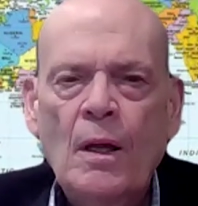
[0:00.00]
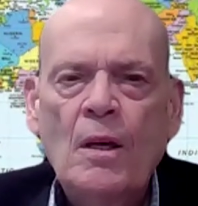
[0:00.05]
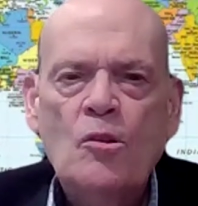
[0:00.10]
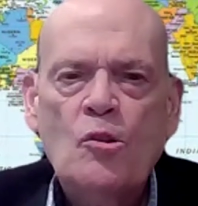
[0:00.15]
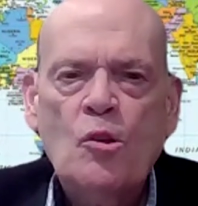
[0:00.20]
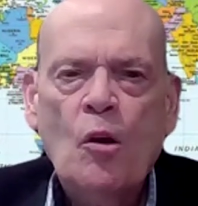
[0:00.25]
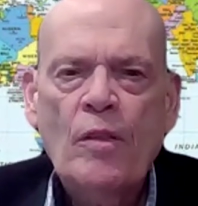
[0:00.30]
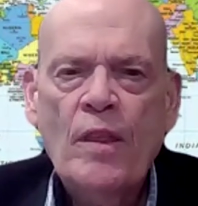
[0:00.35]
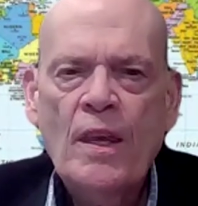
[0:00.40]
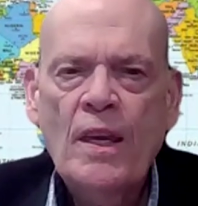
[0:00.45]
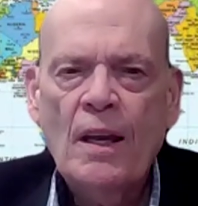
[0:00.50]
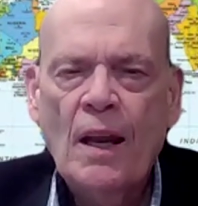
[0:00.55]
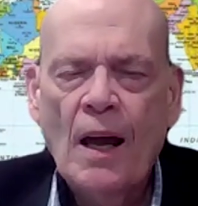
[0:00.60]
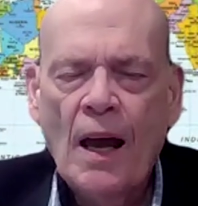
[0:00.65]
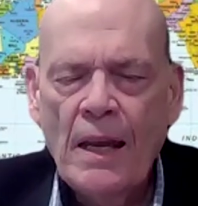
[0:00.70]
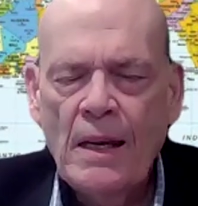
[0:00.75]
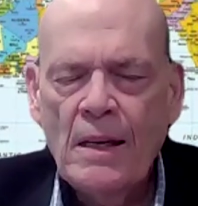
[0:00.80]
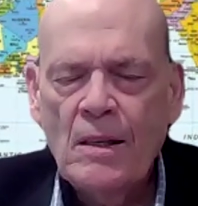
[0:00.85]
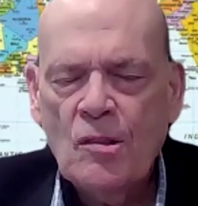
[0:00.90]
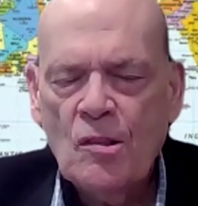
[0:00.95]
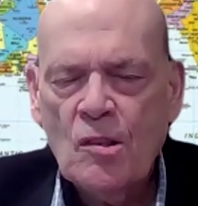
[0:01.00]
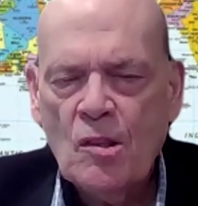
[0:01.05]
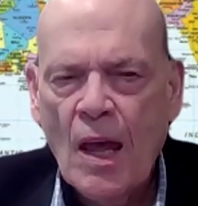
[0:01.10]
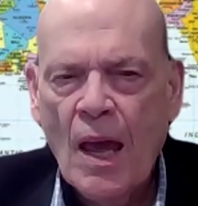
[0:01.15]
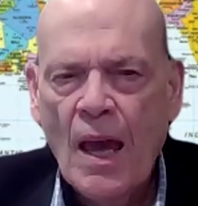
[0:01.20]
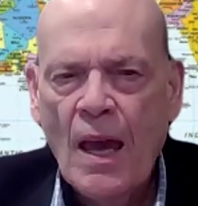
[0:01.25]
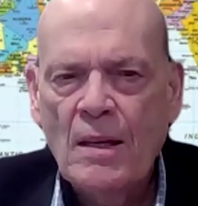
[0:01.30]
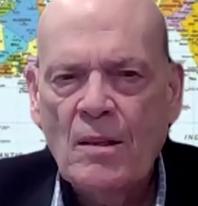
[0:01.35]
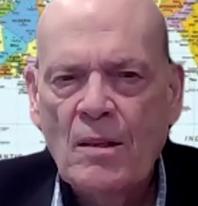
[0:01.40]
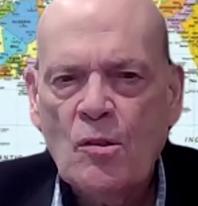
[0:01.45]
So the United
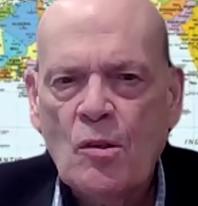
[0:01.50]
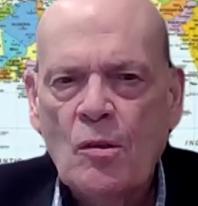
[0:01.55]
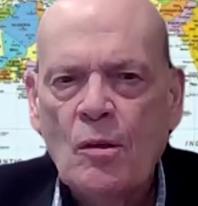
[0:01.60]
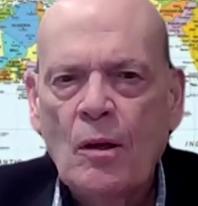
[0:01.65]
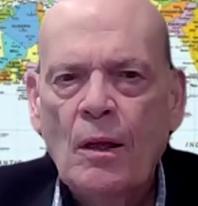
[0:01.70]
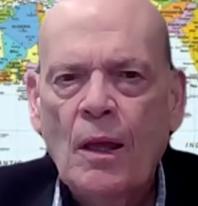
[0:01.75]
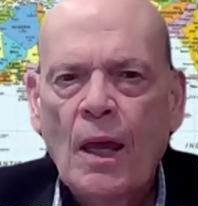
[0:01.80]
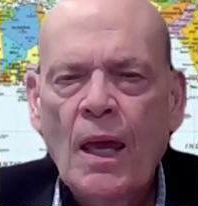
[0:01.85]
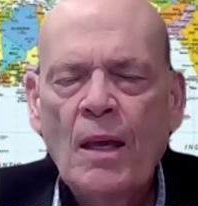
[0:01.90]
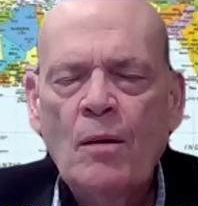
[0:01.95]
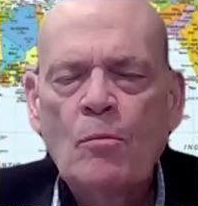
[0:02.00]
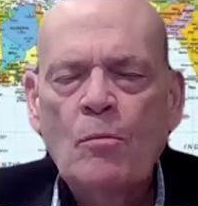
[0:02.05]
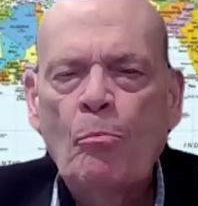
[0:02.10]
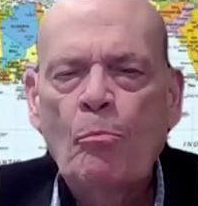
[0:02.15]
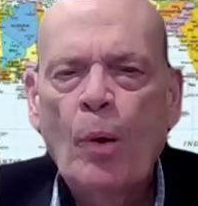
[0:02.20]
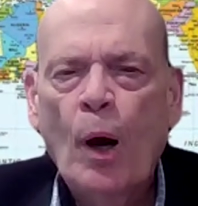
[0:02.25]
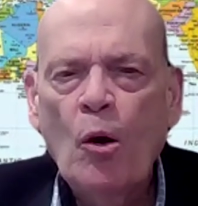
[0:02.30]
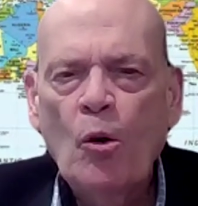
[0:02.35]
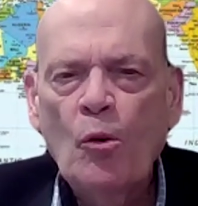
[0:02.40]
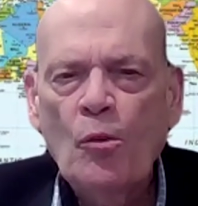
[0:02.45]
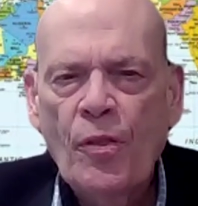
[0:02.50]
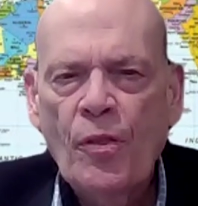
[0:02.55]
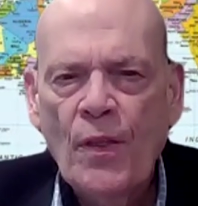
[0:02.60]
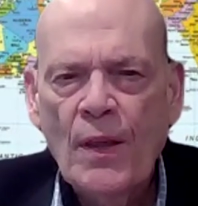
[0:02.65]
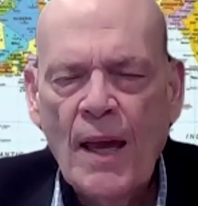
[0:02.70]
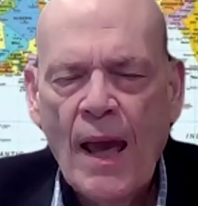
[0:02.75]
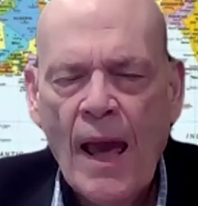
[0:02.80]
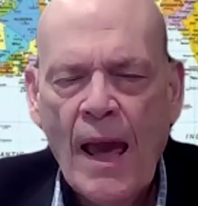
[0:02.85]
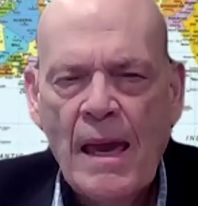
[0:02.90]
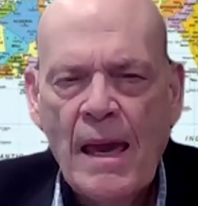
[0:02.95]
States, in both
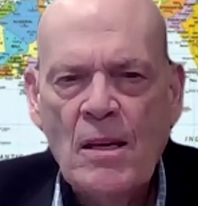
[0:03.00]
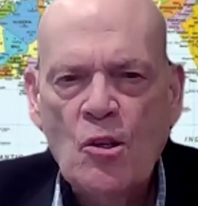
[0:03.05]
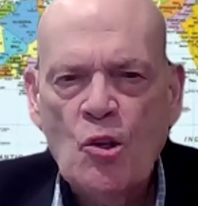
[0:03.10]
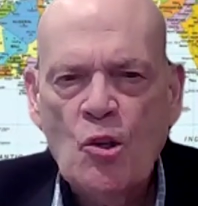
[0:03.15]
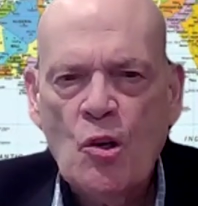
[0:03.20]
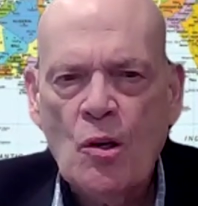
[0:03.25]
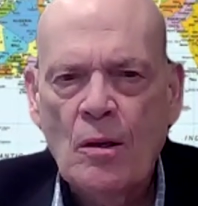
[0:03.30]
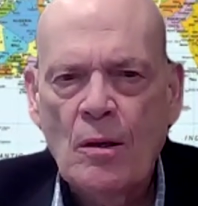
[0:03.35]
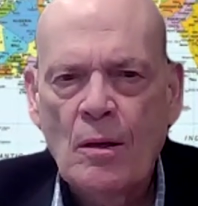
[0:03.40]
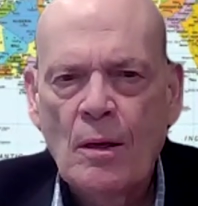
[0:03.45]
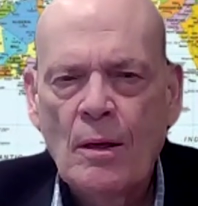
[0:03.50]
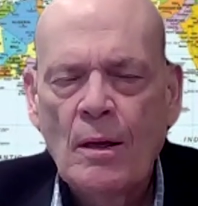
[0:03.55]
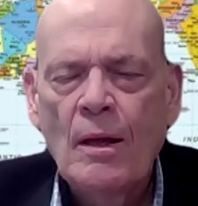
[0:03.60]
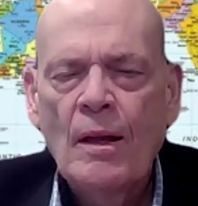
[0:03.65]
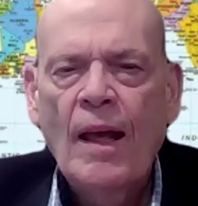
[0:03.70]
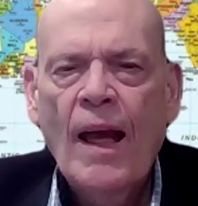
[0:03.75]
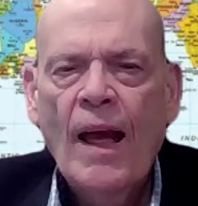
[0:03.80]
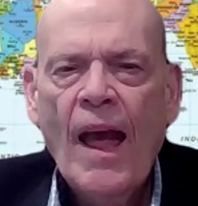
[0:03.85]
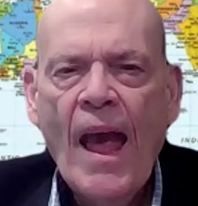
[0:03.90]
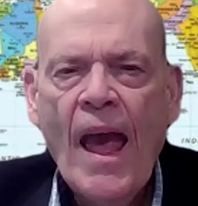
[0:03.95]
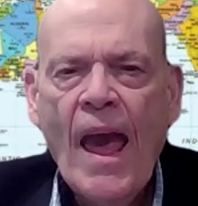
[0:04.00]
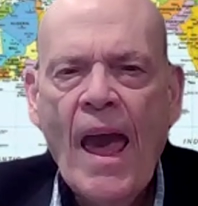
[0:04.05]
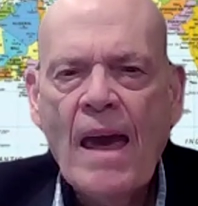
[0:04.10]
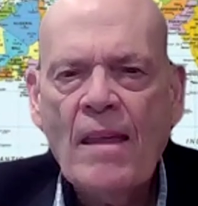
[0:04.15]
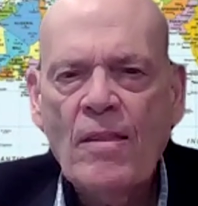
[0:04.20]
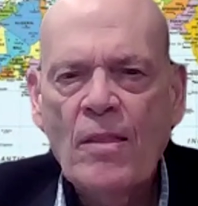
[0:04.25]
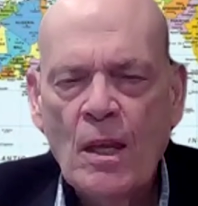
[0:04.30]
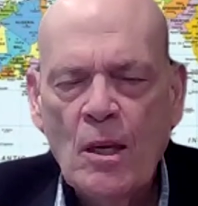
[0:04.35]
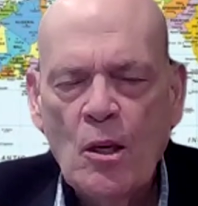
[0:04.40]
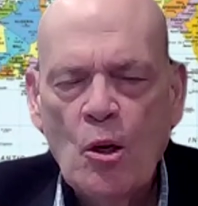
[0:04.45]
the Asian
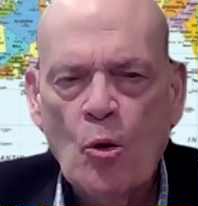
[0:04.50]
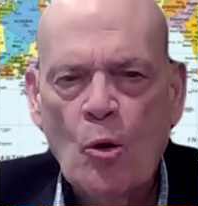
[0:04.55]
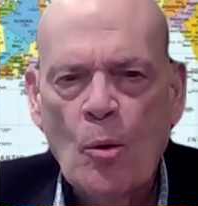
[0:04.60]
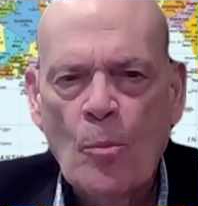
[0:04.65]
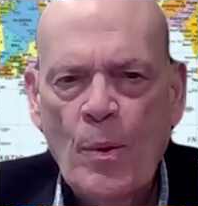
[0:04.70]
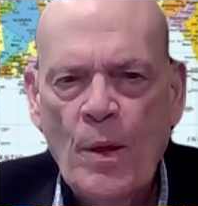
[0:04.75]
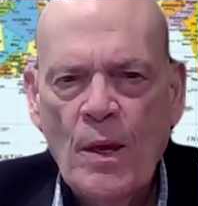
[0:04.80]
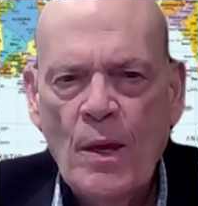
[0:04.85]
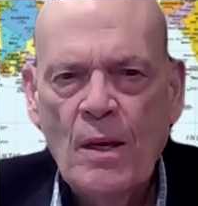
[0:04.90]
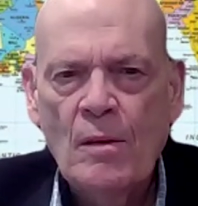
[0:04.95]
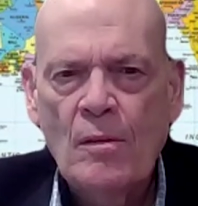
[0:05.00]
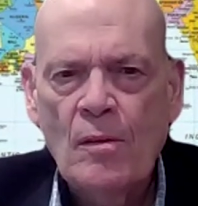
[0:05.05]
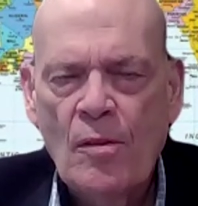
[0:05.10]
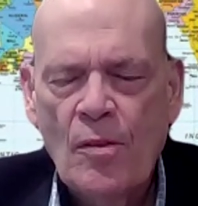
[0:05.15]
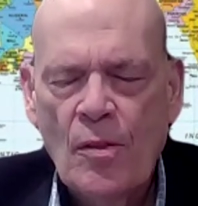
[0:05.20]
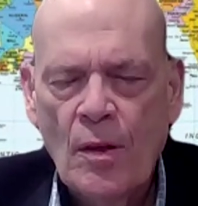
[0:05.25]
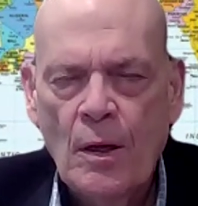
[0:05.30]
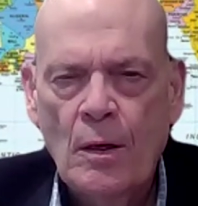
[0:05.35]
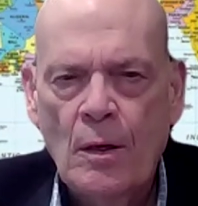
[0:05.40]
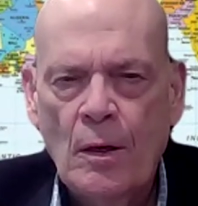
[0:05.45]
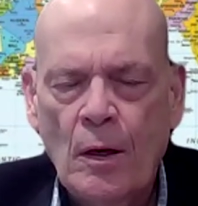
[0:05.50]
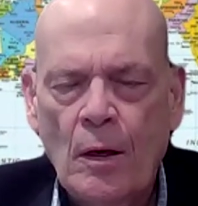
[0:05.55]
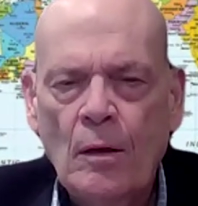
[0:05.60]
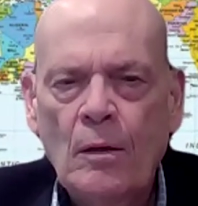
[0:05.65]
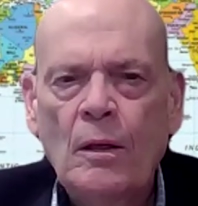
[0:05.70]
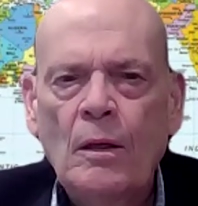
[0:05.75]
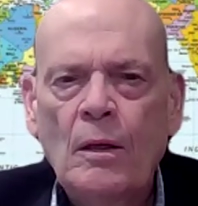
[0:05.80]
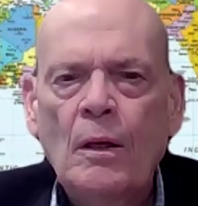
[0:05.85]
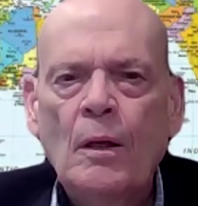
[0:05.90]
and the European theater,